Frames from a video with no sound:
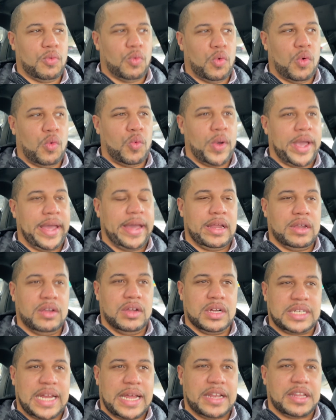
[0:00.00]
went and
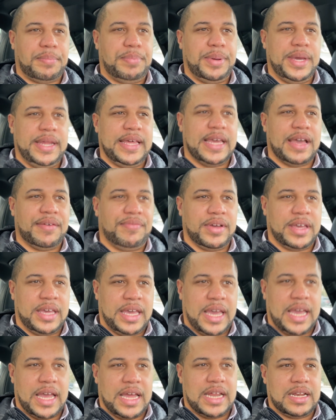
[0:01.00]
looked at the PDF
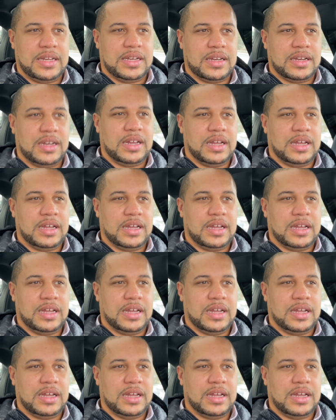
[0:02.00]
again,